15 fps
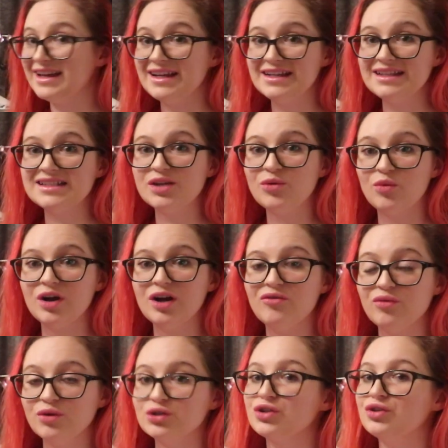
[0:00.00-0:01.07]
Is it worth
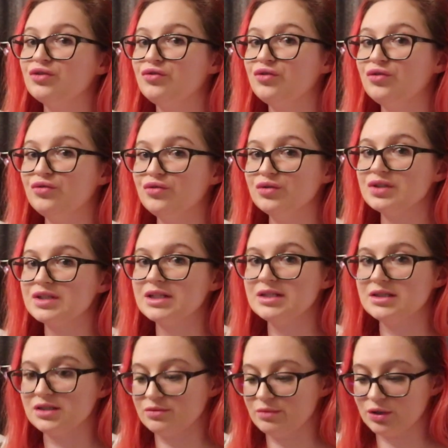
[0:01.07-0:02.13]
watching the full 4
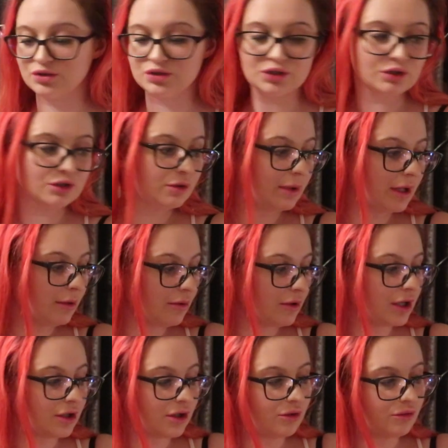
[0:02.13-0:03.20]
seasons? Because a lot of people I
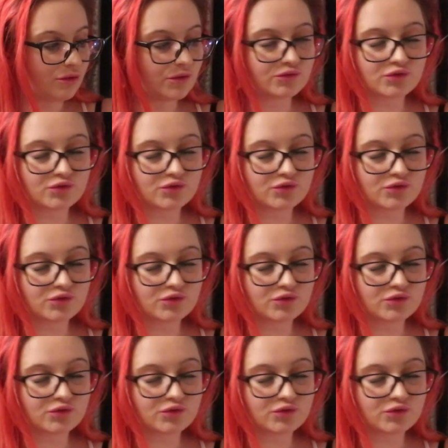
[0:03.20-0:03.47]
know have